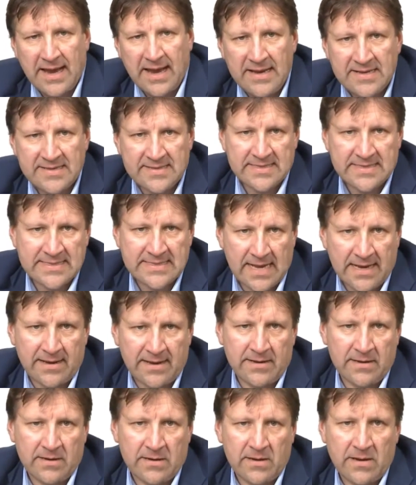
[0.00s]
and is the
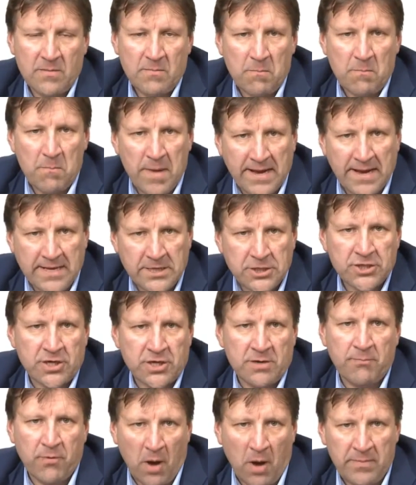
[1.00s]
second
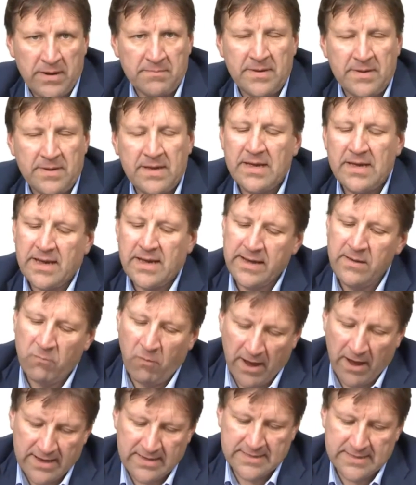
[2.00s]
major problem
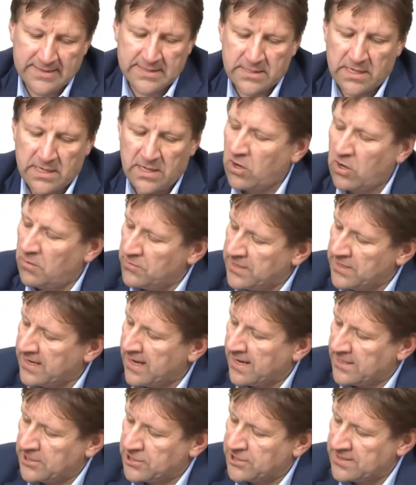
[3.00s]
in wireless
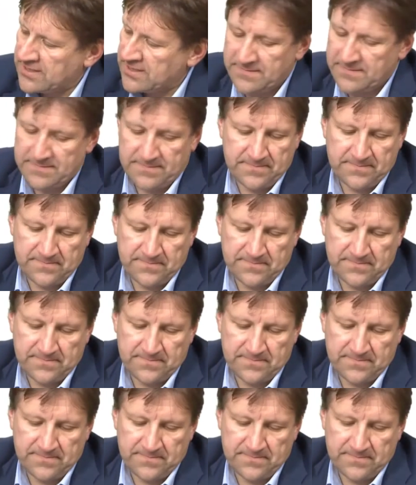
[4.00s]
communications.